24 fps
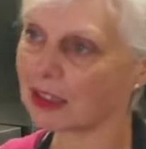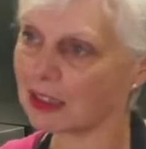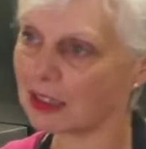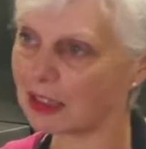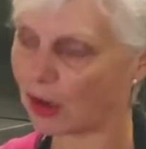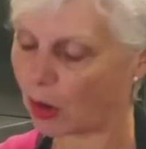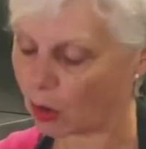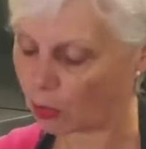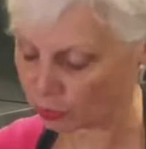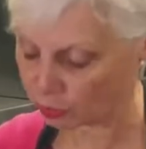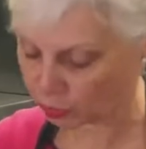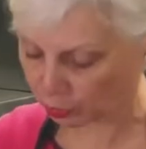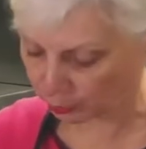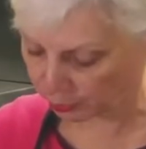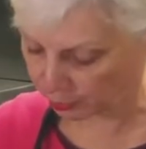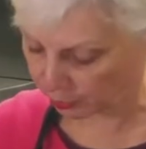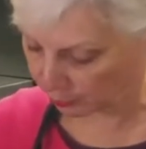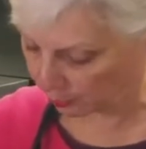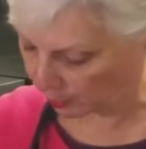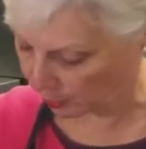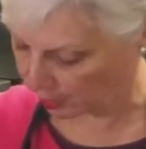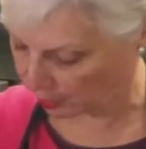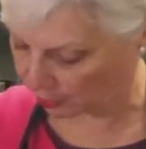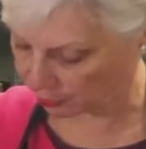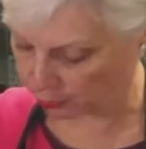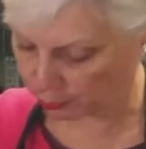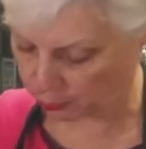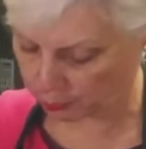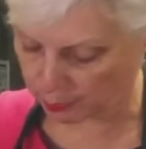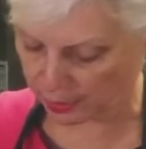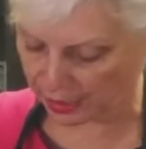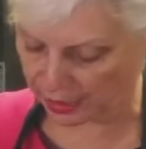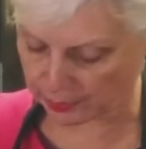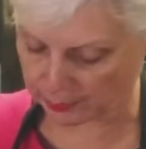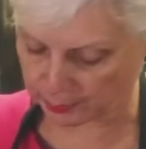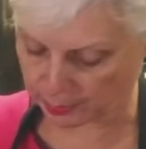on top of the parchment
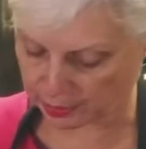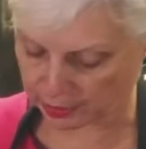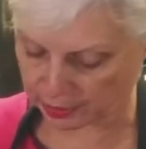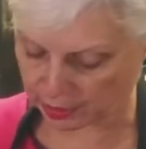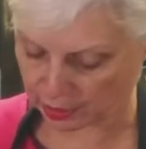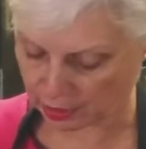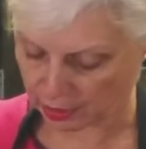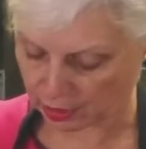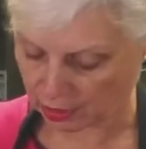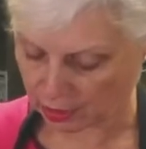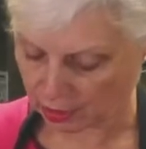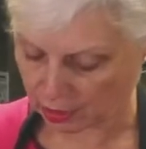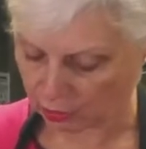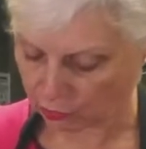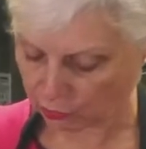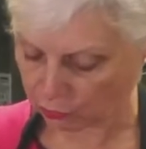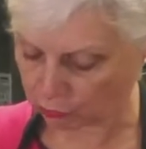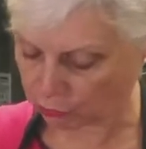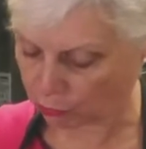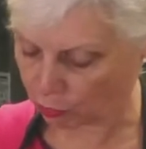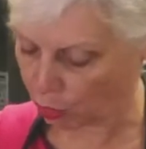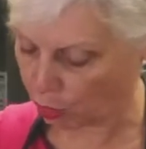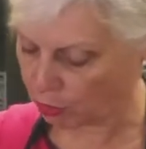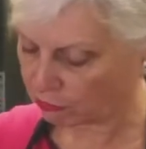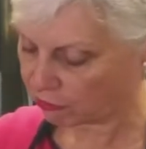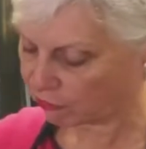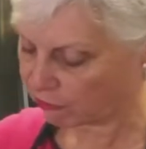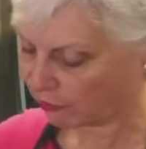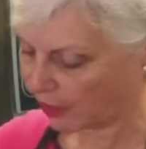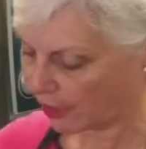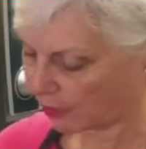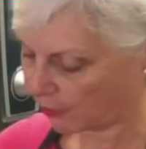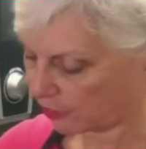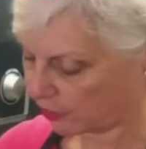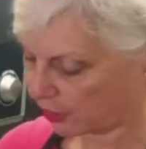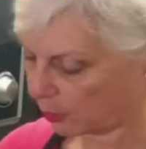paper, draw
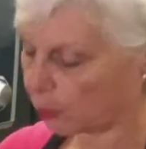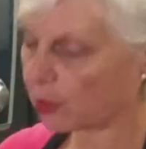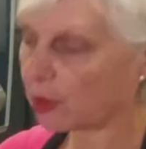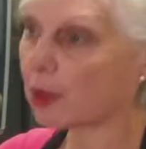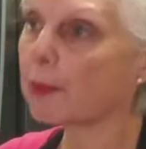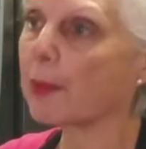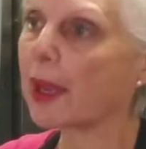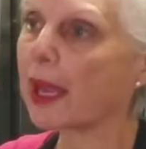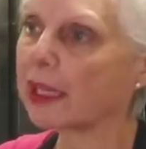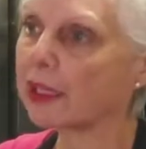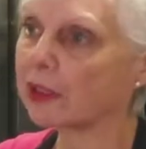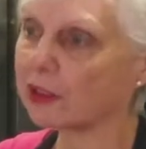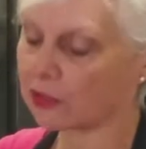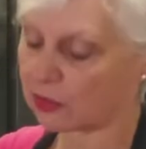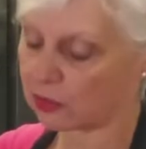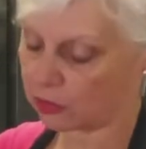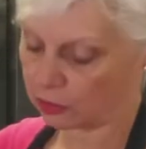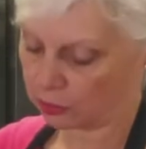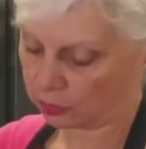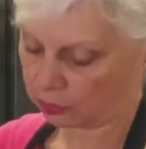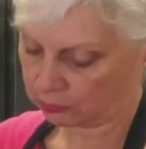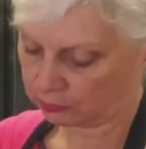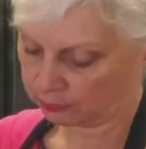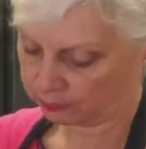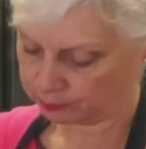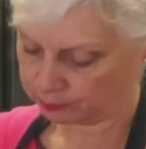around it with a pencil,